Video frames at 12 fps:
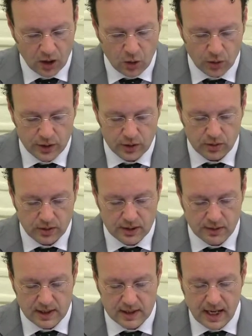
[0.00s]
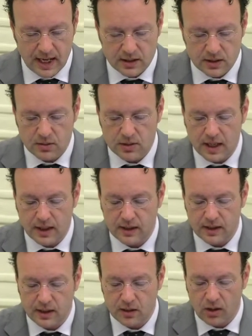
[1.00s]
According to the Translatio
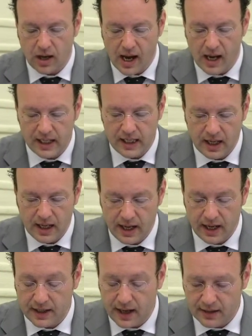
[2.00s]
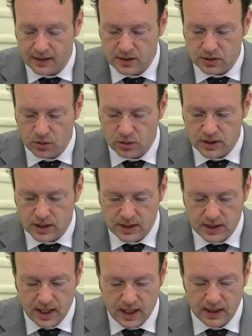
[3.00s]
Sancti Nicolai and other
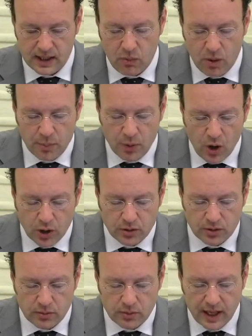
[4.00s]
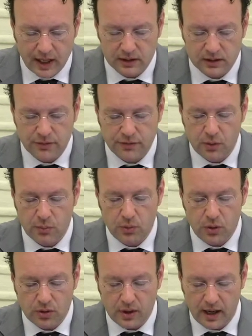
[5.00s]
sources, they were brought to the Rialto from
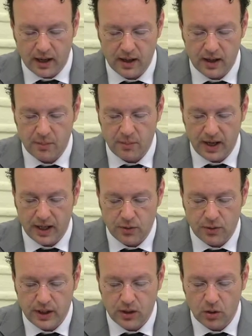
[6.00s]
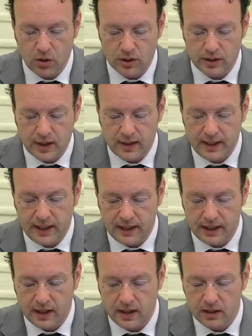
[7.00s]
Myra by Enrico
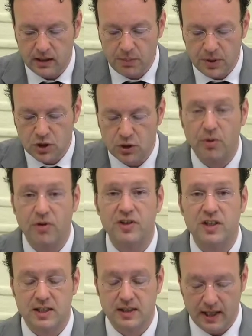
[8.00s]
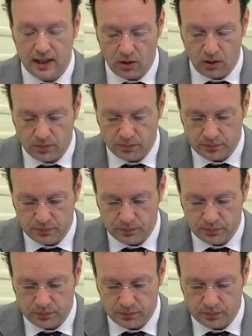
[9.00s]
Contarini, the Bishop of Castello